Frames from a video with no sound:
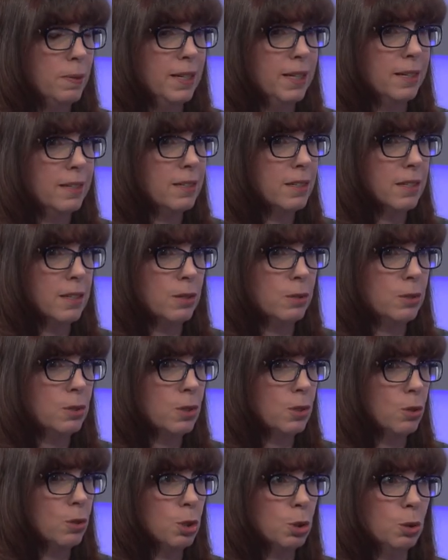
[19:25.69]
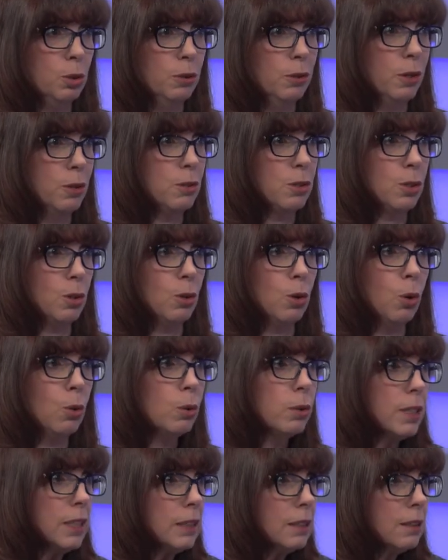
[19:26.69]
because those surgical notes are
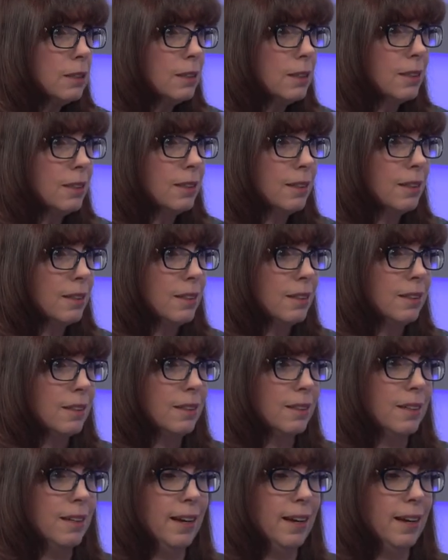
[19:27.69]
golden. Exactly.